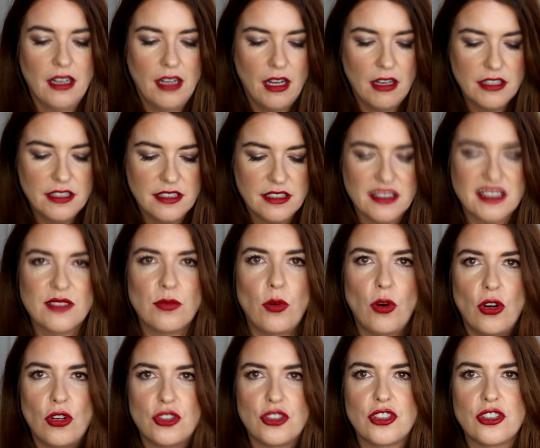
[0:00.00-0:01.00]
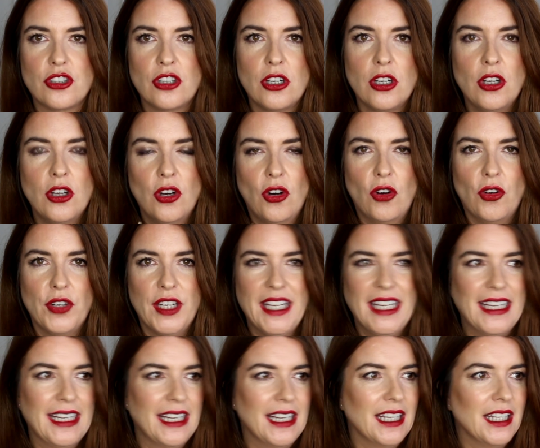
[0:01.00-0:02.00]
Like I did a swatch on
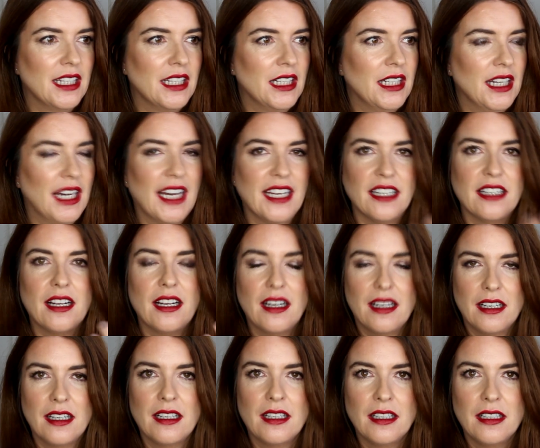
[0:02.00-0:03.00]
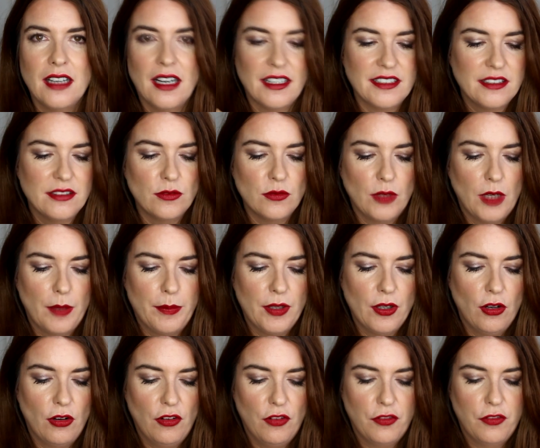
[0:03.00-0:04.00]
here and I didn't wipe
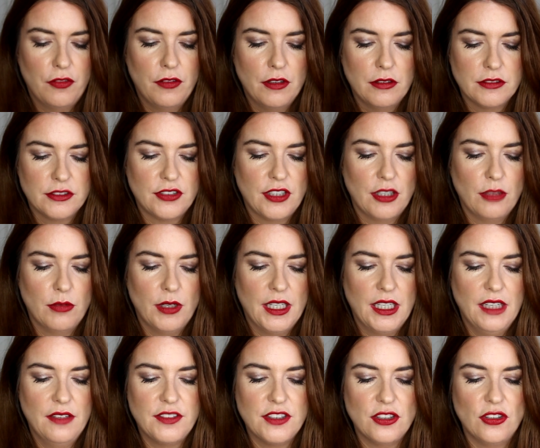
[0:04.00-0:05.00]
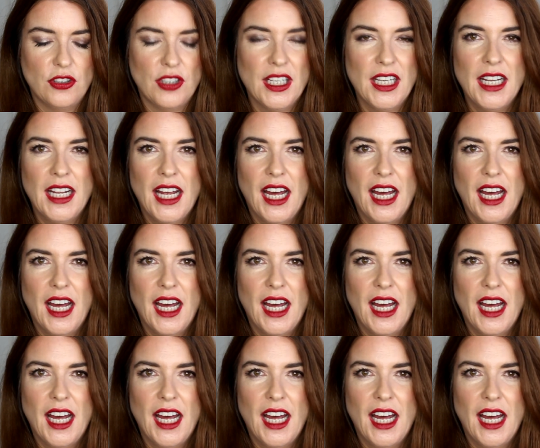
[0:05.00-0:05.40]
it off straight away, I left it on.